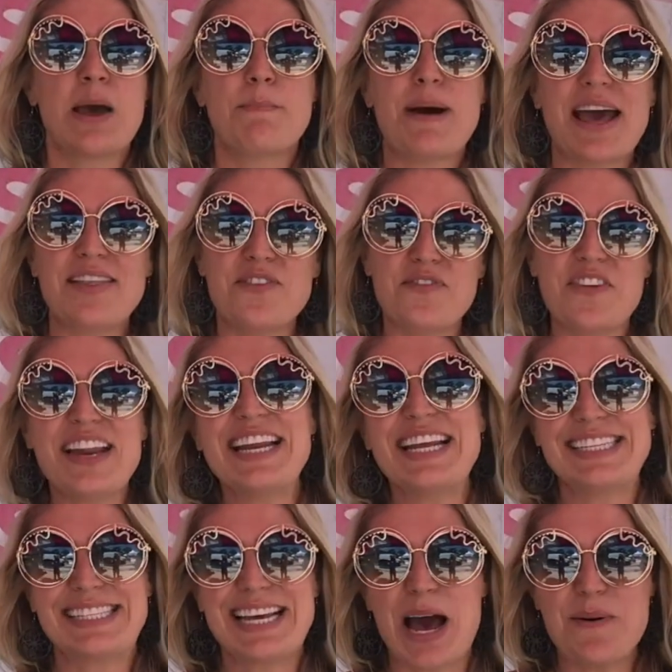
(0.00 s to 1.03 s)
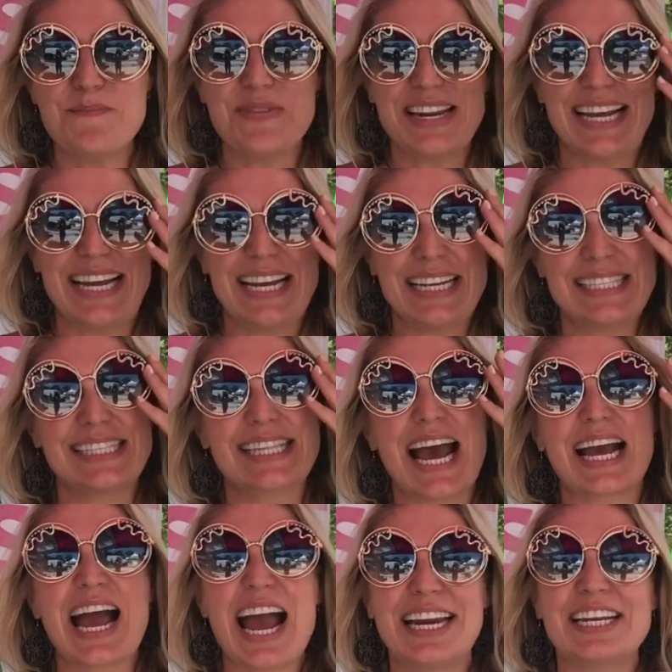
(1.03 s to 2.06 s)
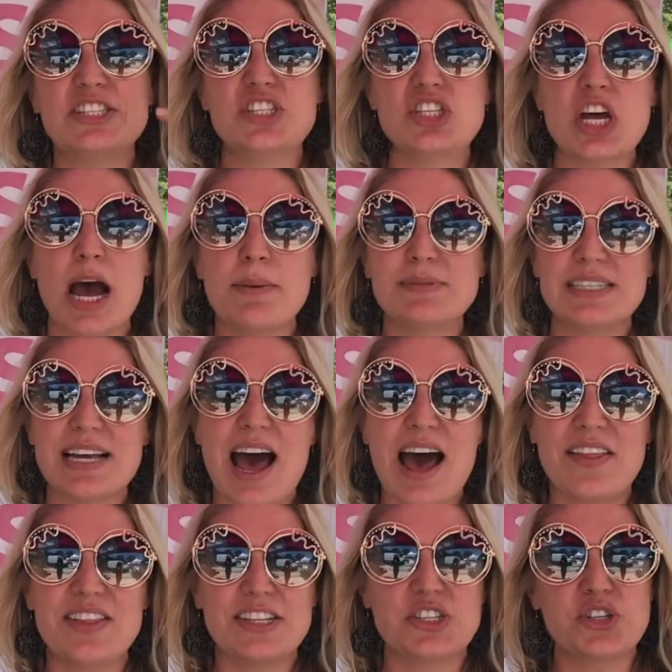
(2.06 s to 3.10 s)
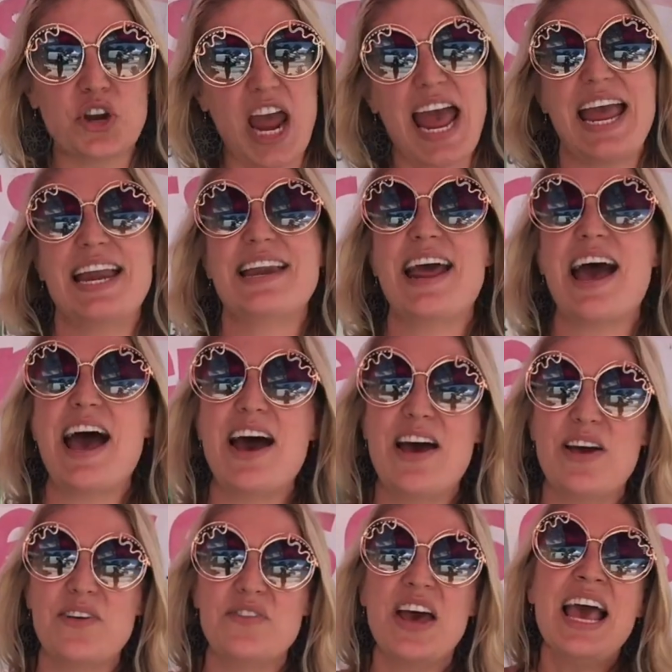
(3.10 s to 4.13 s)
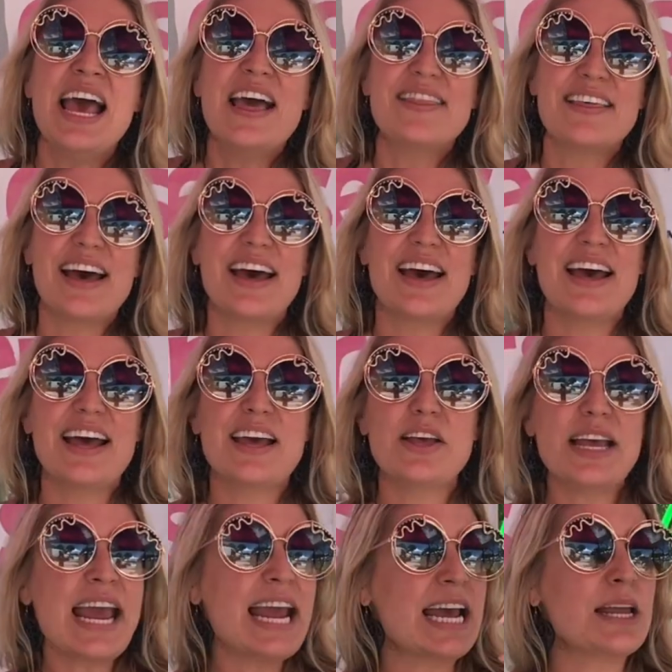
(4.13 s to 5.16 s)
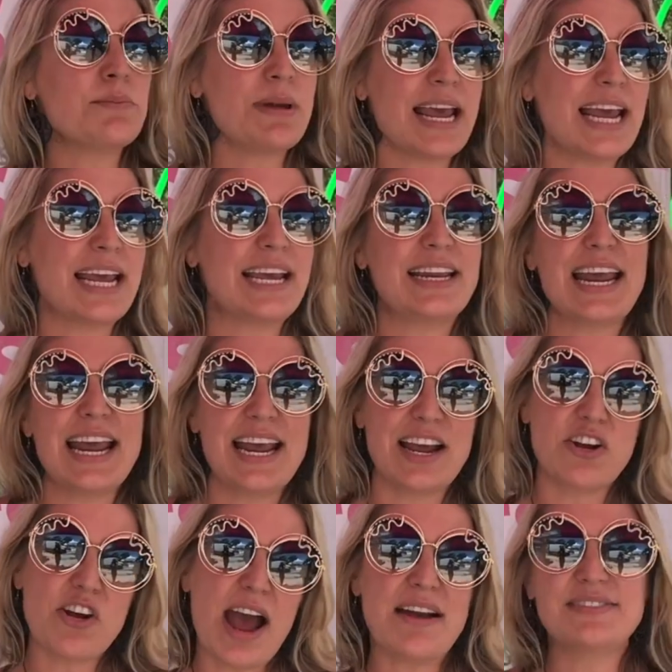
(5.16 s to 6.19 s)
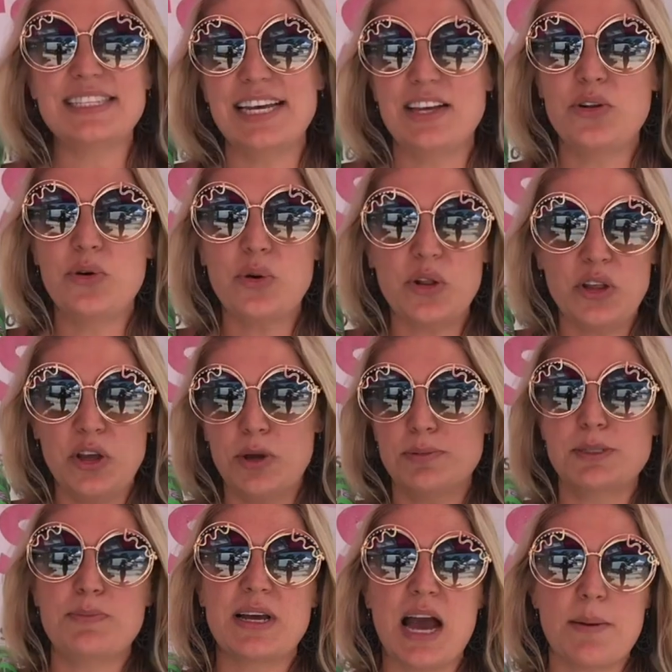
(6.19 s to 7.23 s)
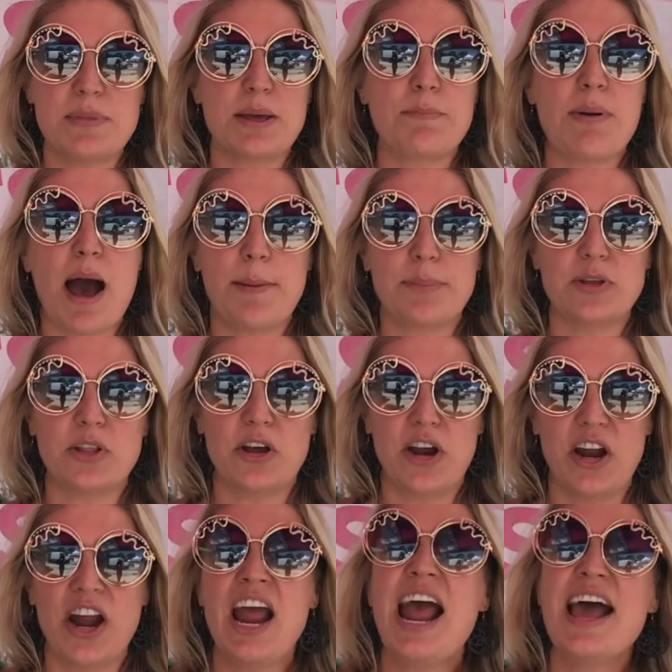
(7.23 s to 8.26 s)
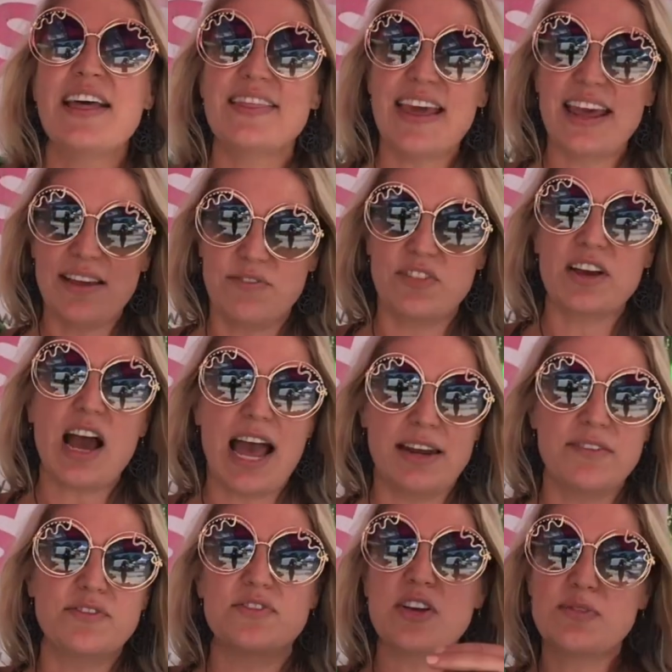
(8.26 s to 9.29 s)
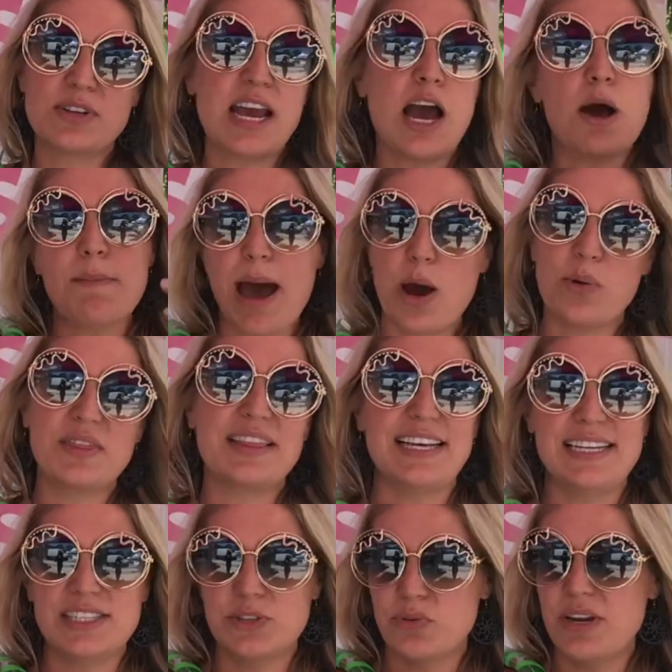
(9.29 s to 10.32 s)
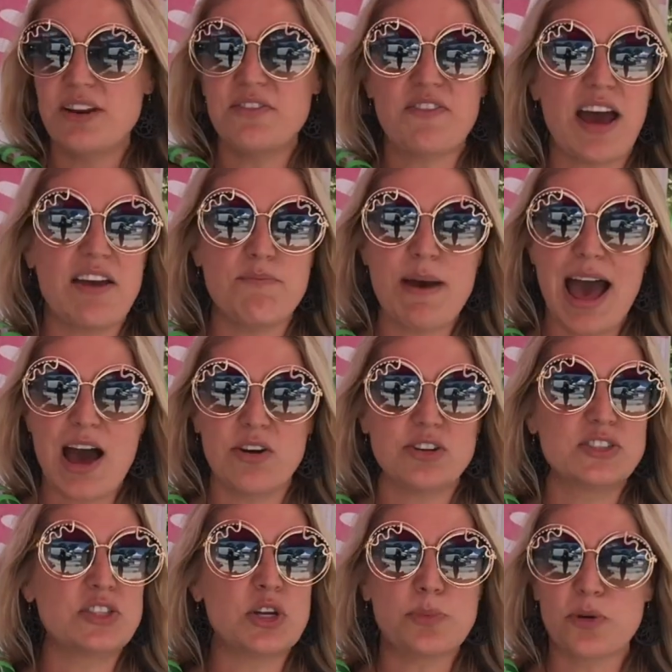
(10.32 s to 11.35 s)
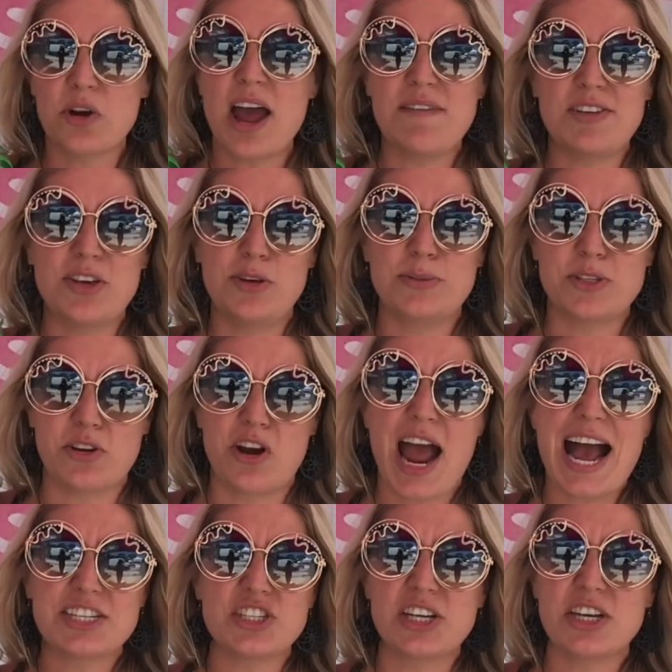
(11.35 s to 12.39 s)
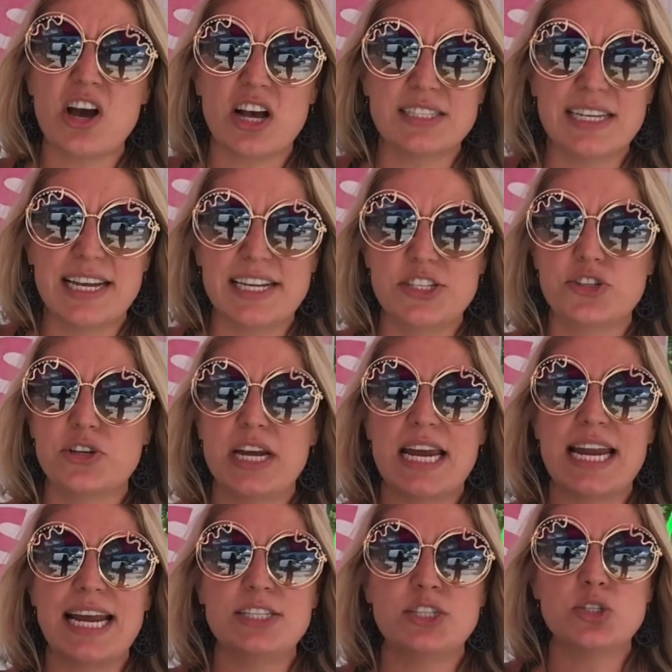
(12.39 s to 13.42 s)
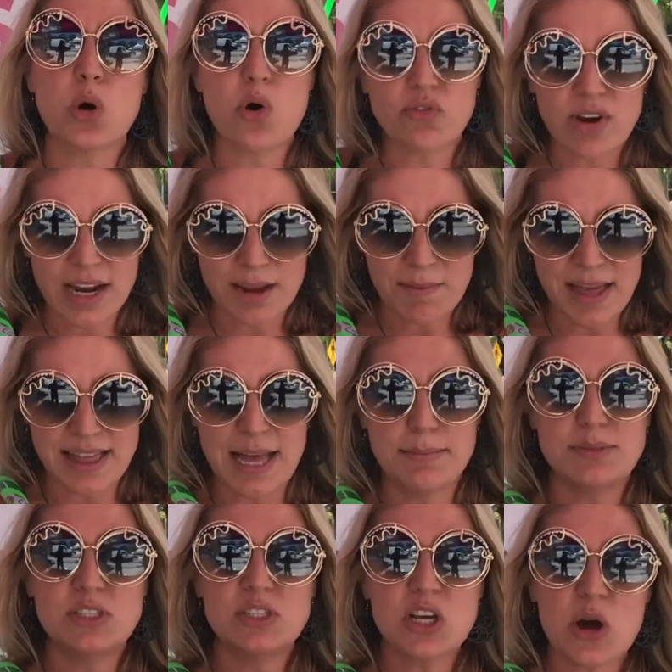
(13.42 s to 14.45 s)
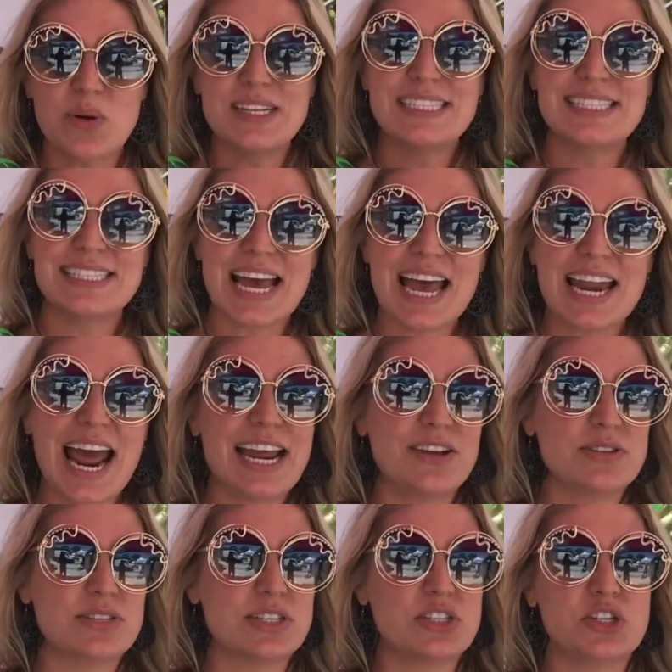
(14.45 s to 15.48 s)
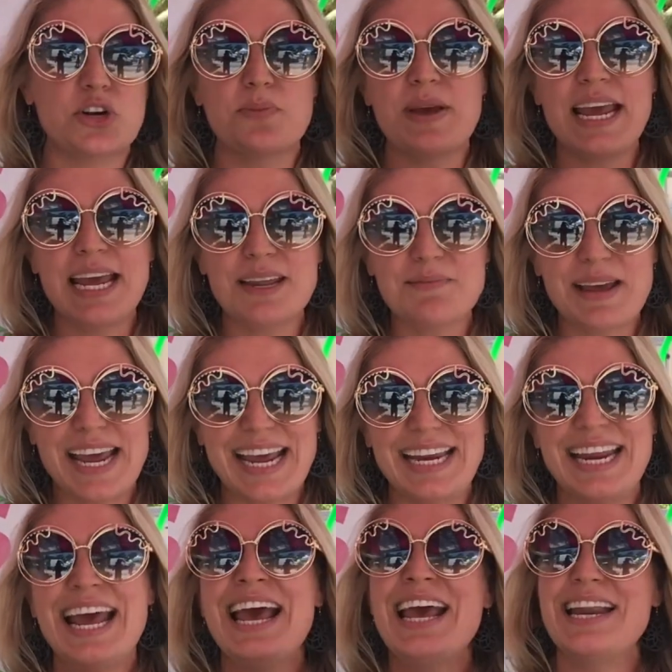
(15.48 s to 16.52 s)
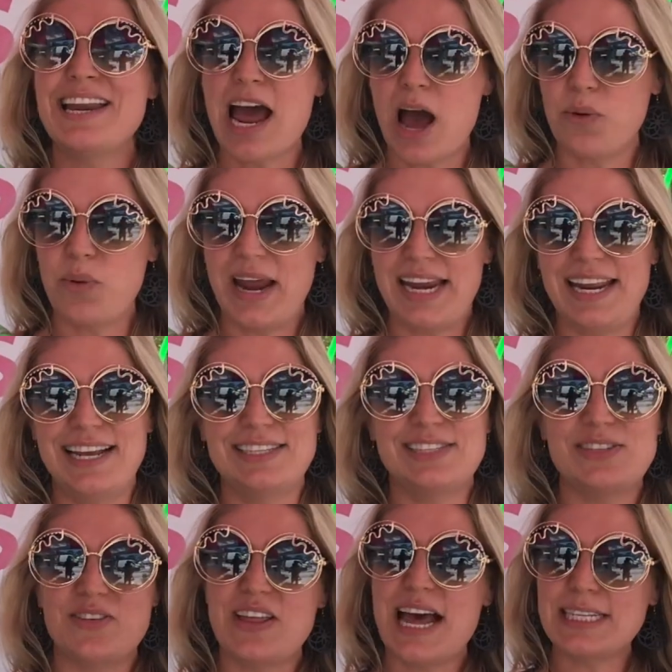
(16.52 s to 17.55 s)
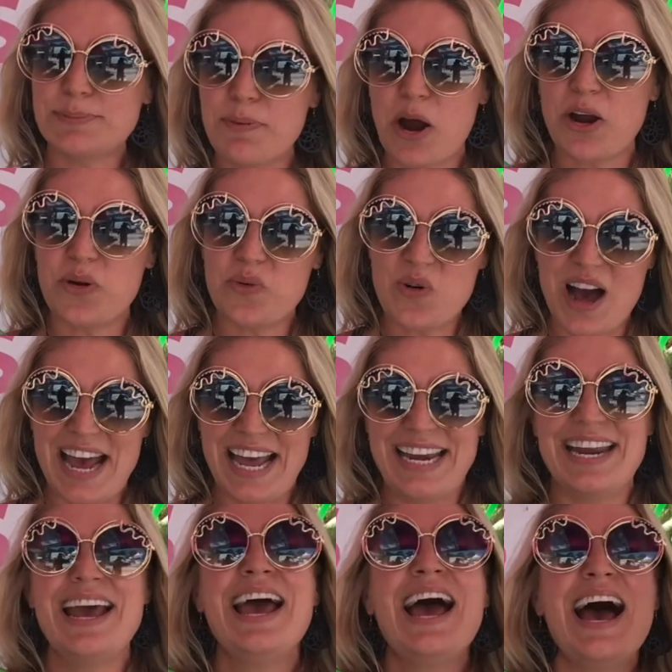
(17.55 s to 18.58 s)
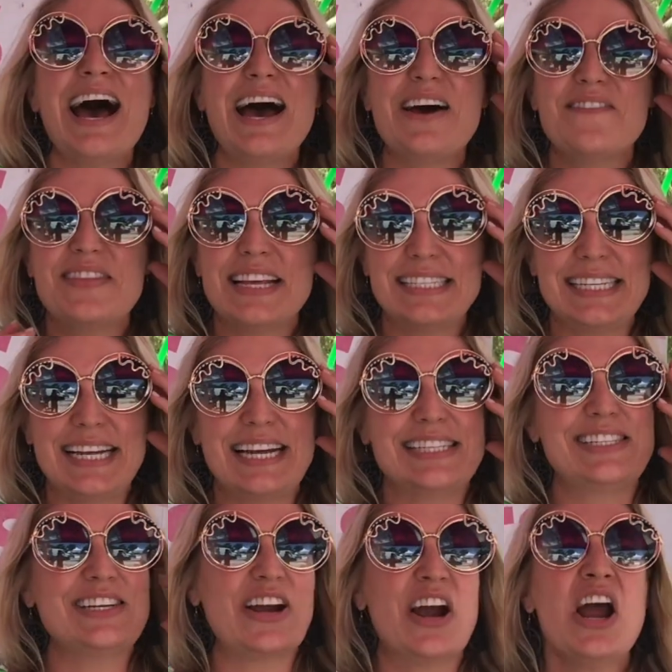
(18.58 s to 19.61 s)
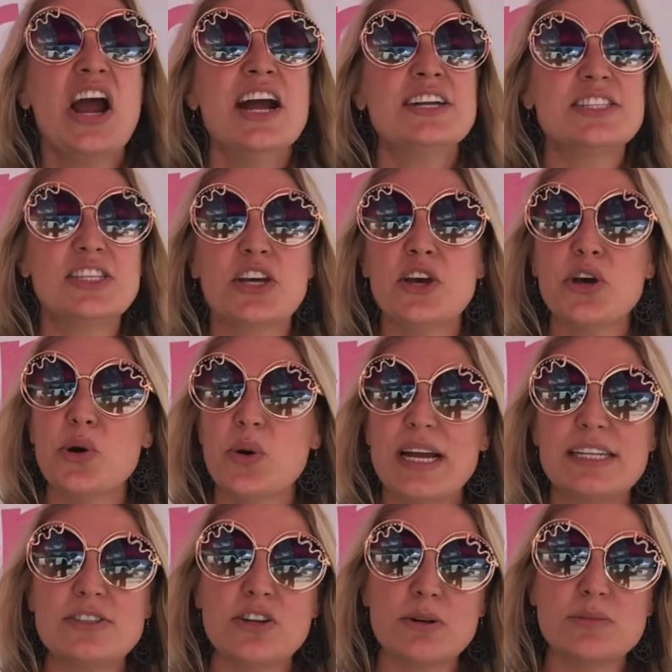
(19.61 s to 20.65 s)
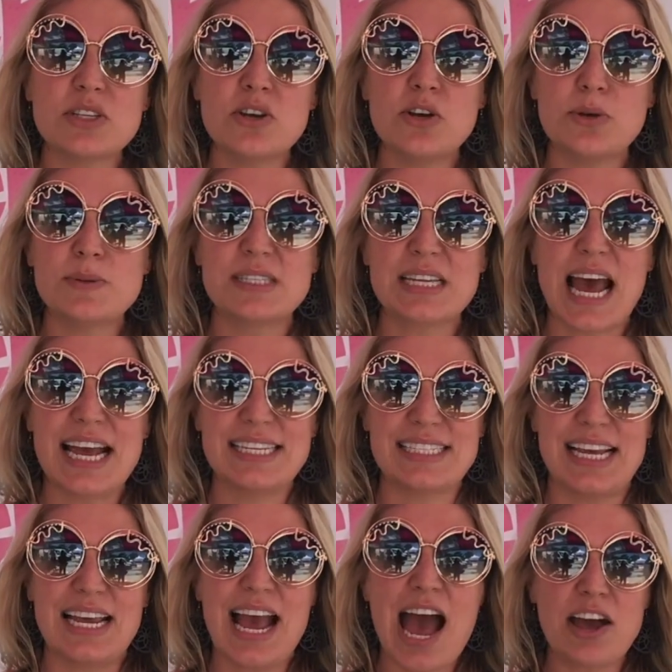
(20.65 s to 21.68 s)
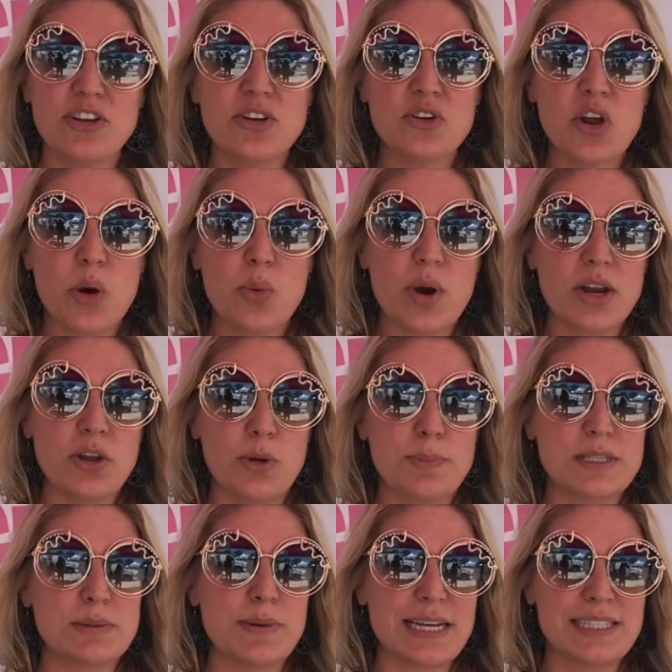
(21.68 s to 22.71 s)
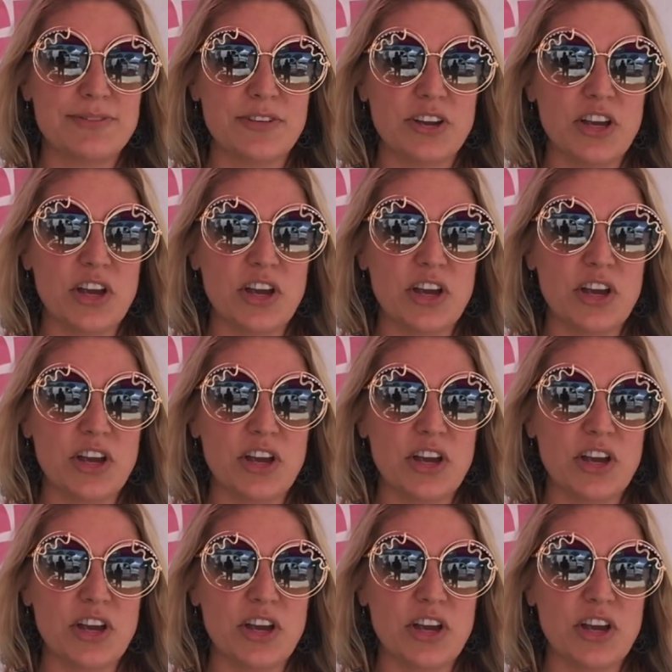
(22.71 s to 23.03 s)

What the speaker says: by the fitness companies that kind of jumped on the trend of the handmade, handcrafted hula hoops becoming popular. They've kind of come out with these 3 to 5 pound super heavy hoops that are actually causing injury, and I don't recommend them. So instead I use the term handmade, not weighted. So that's part one of this answer. Two, in terms of hoop sizing, how do you know what hoop is best for